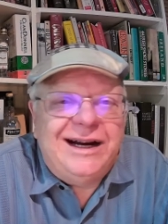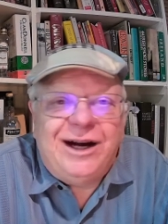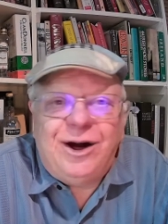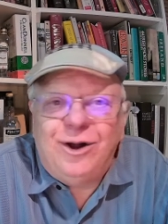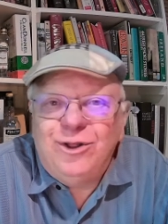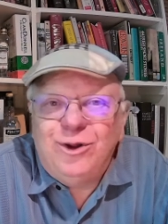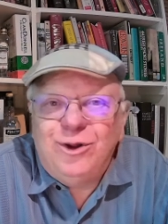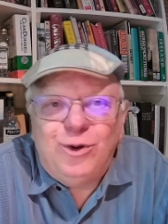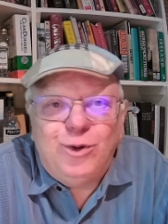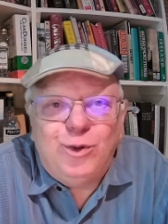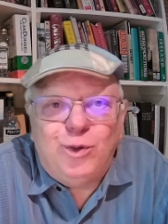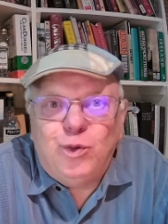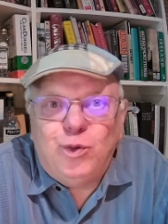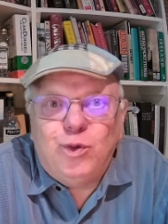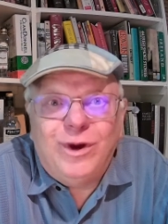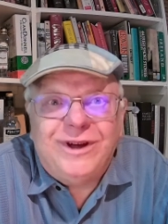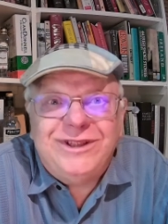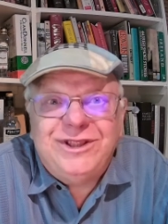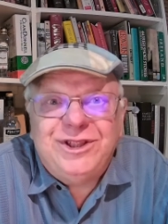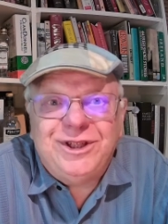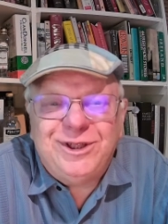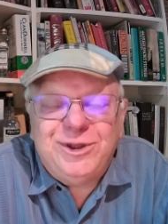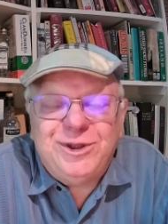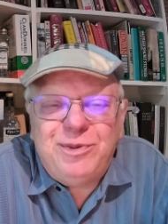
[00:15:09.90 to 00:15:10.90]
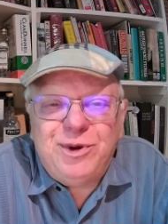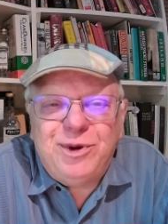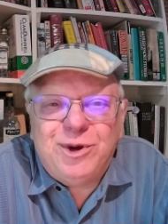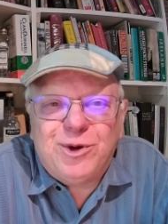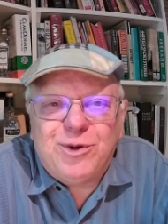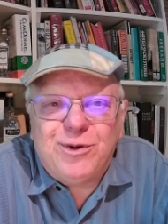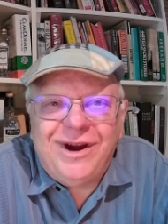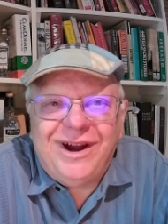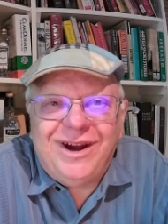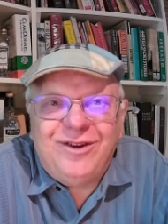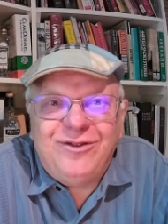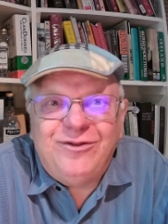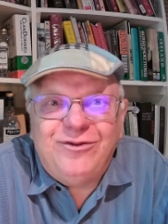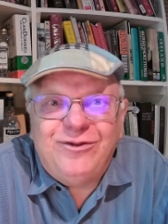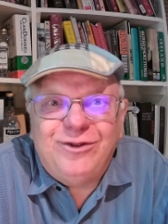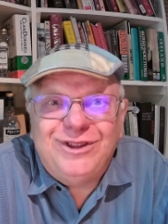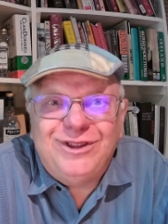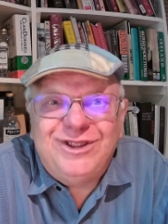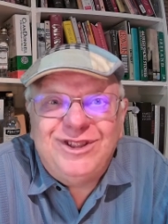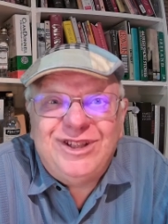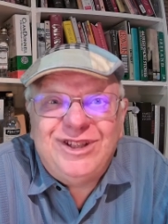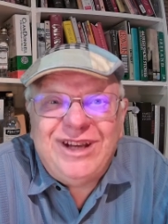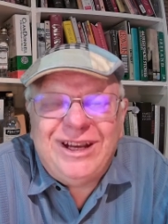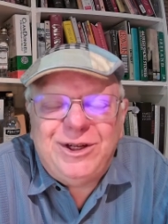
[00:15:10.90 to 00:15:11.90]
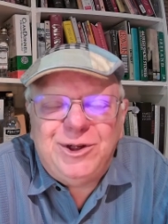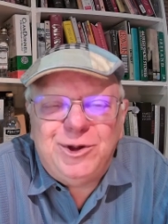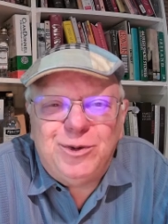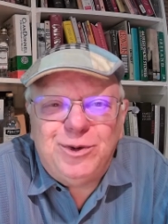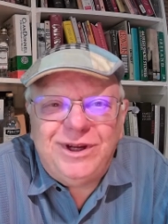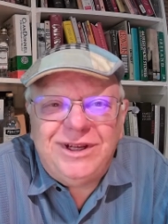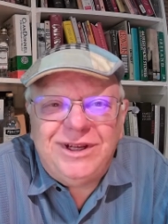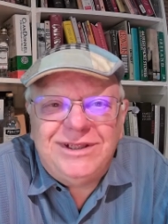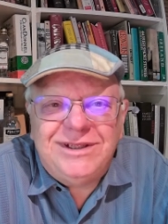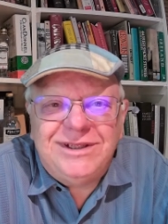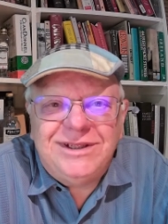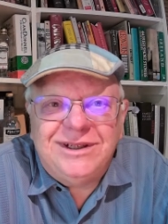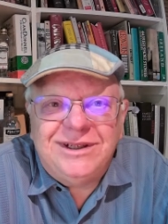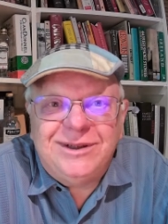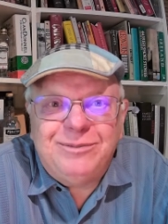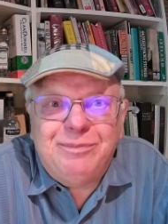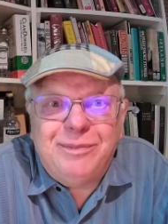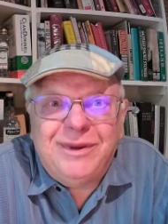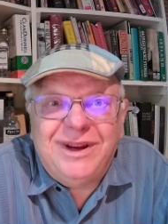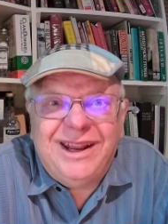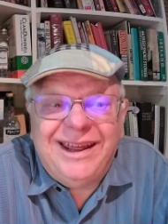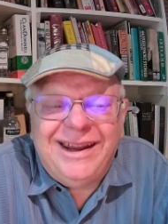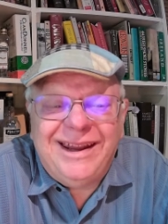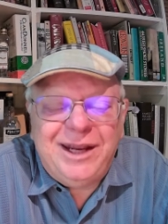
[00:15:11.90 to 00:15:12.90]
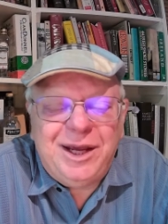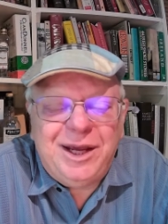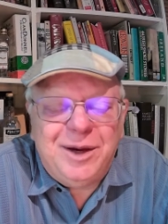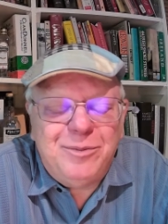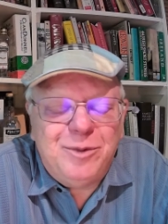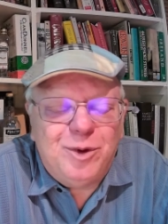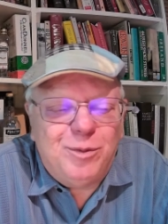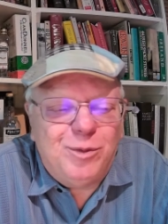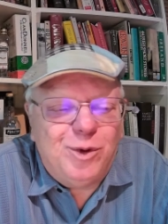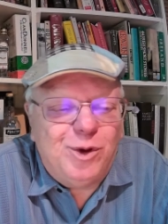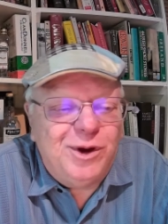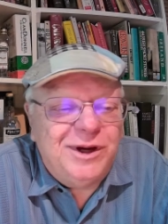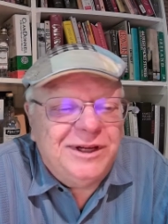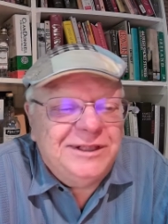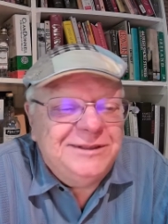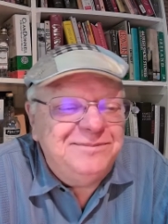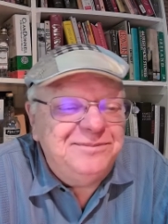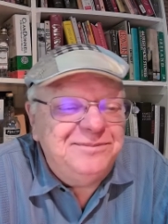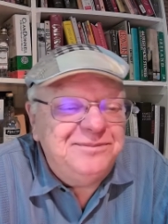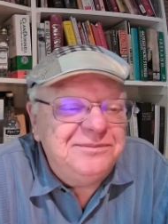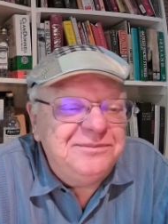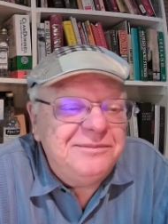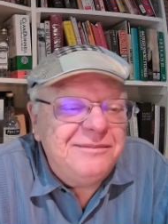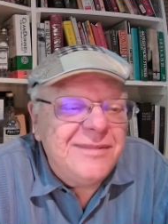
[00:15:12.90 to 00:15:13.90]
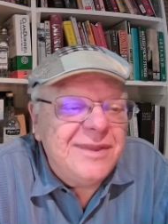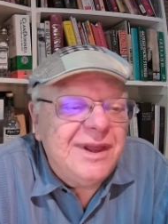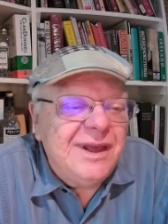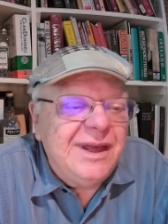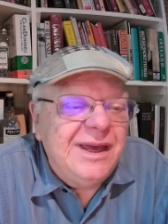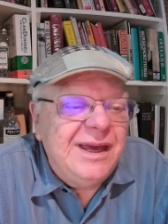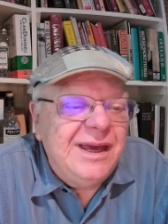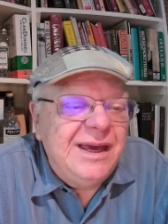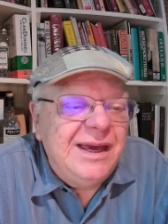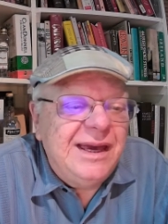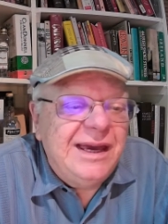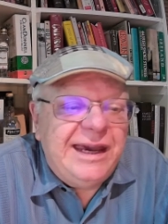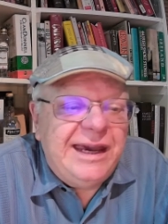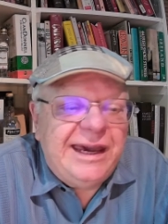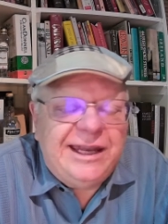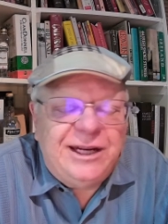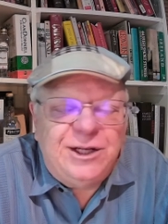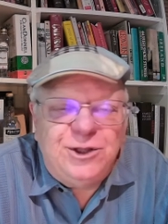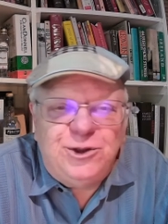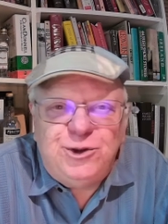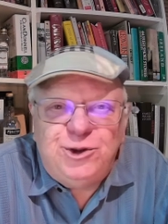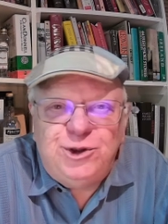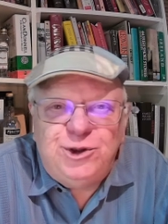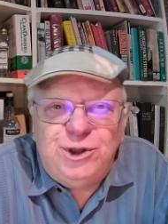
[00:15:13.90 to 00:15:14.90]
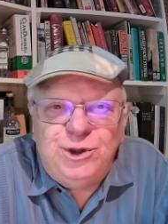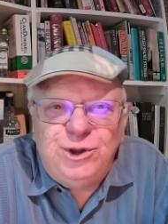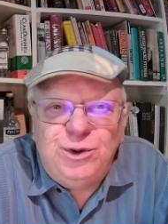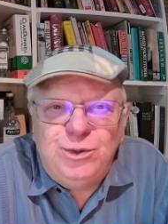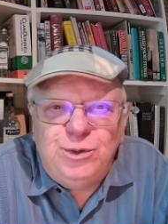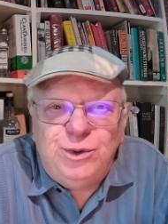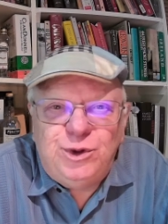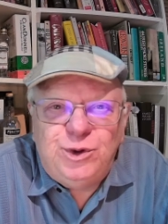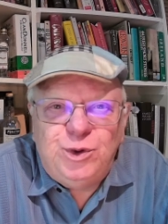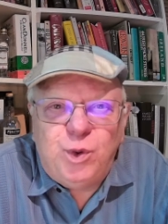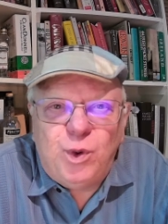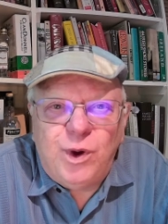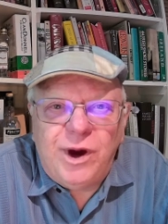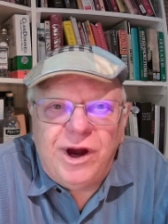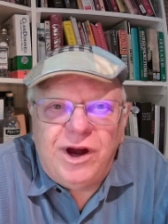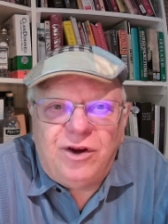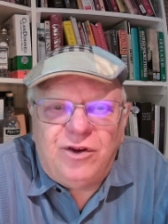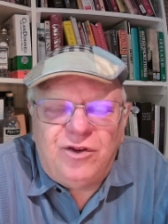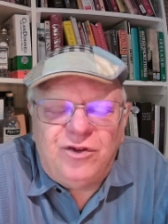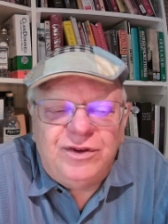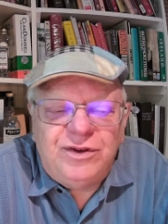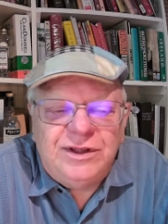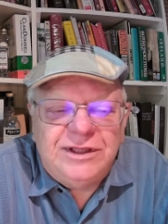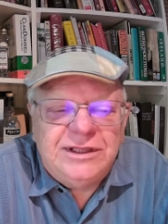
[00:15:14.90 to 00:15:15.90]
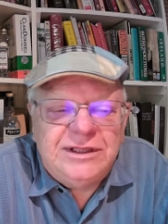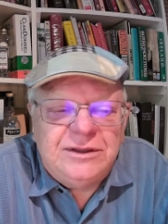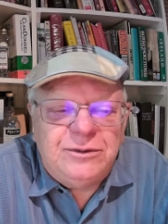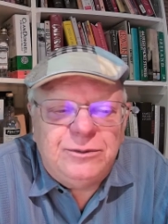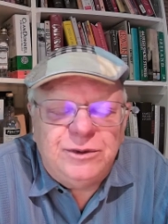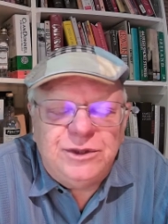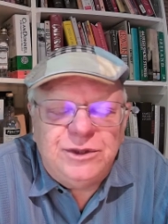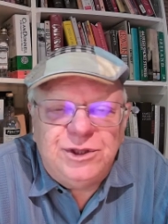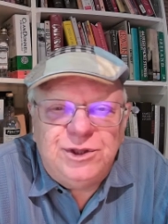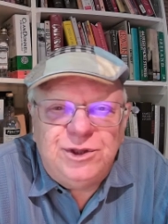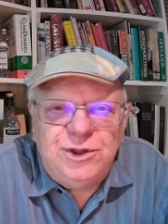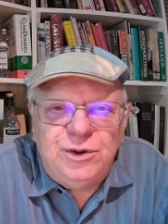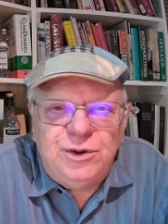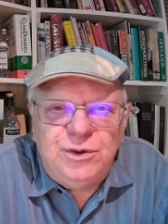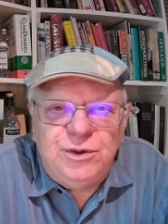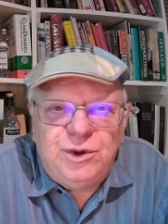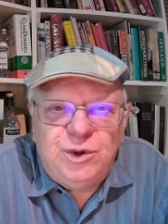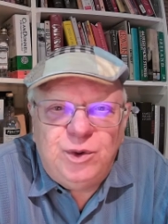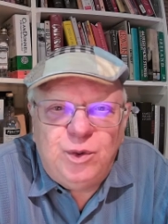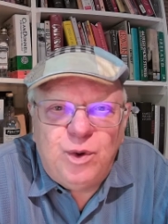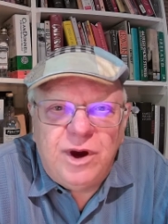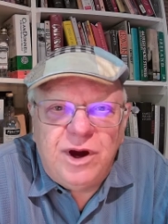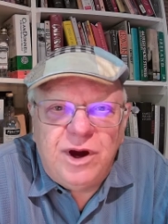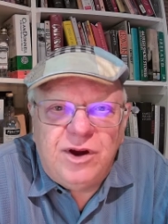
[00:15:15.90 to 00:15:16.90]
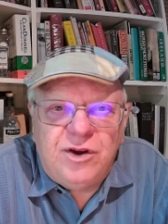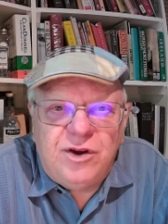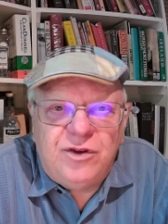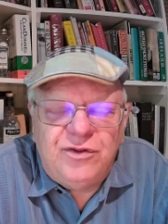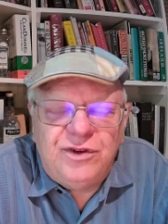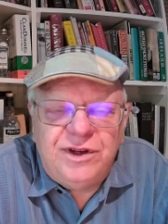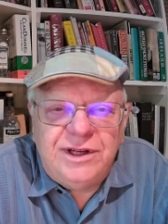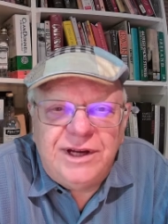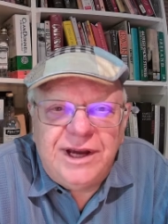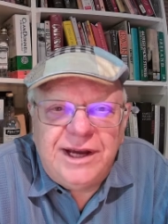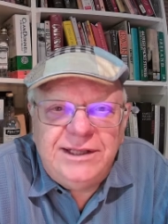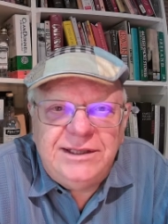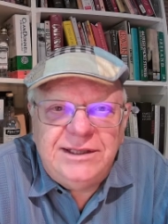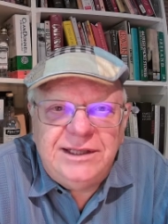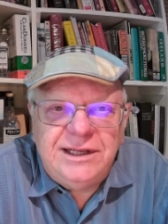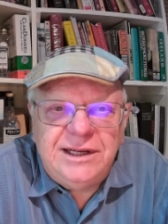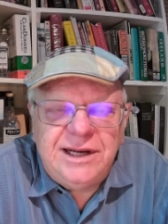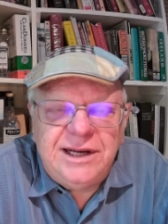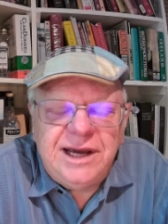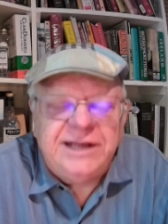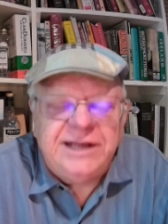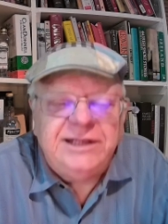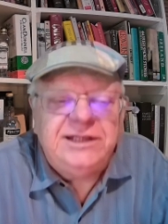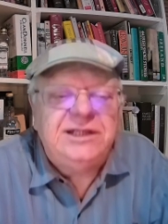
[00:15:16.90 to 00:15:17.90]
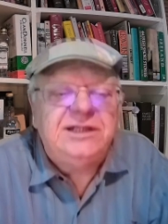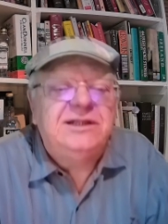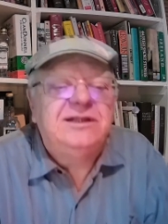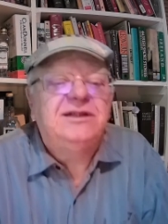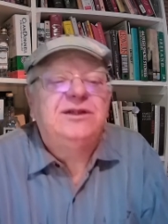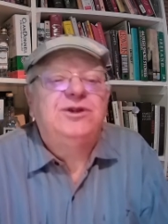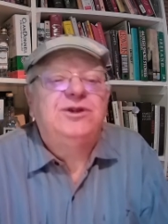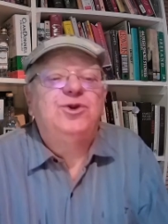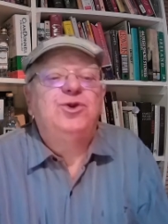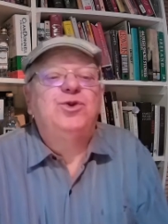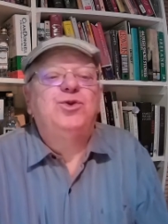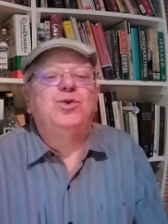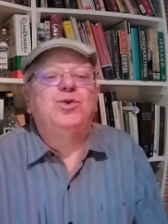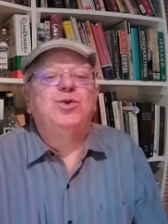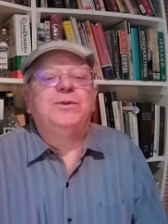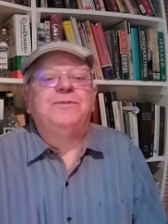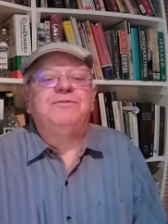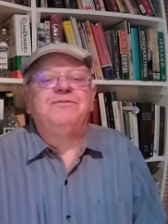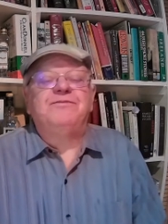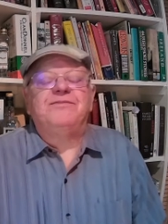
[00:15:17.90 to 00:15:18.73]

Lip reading: Although Russia's been around for centuries, a millennium or more. And it's June 12. And it was June 12 in 1992